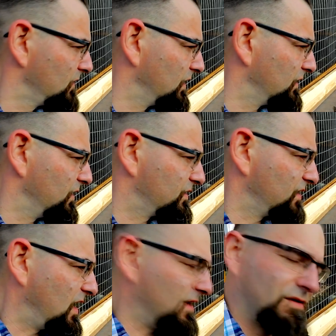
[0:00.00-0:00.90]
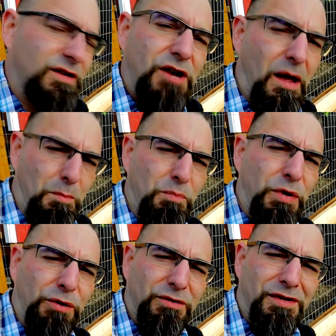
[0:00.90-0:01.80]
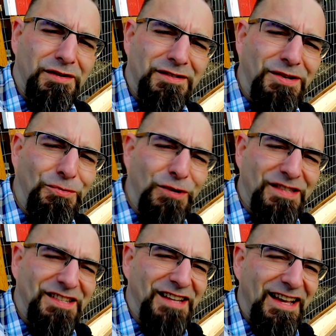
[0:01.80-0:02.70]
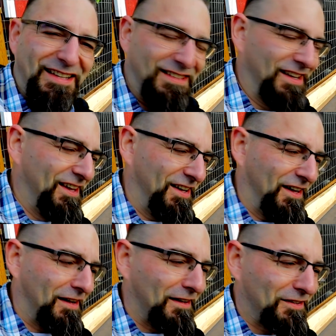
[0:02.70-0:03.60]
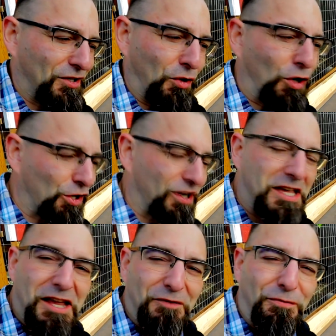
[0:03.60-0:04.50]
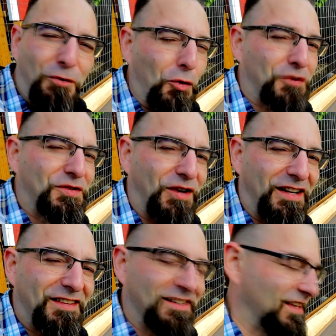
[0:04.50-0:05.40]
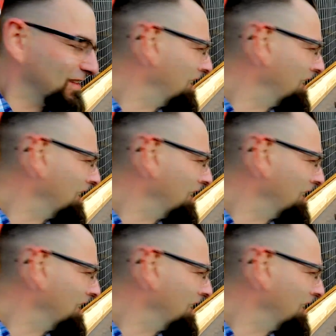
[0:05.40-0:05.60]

they're not built to withstand you know, hurricane force or anything like